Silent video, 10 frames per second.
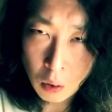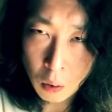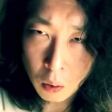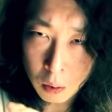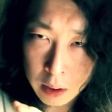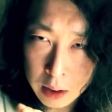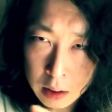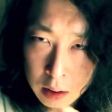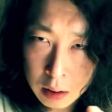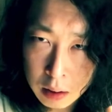all
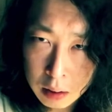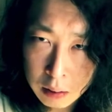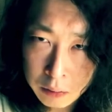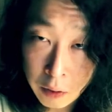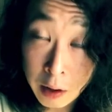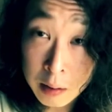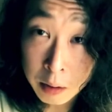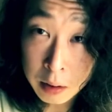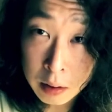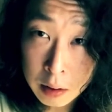these
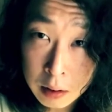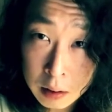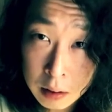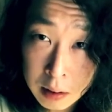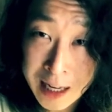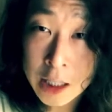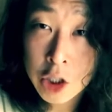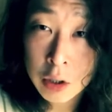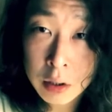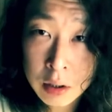variables, not
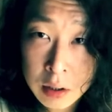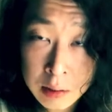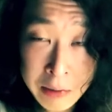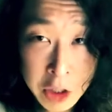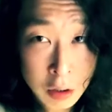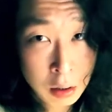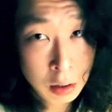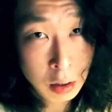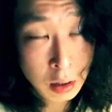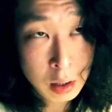just
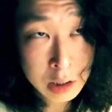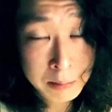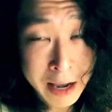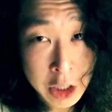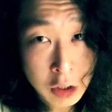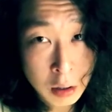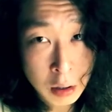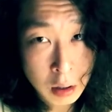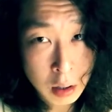spatial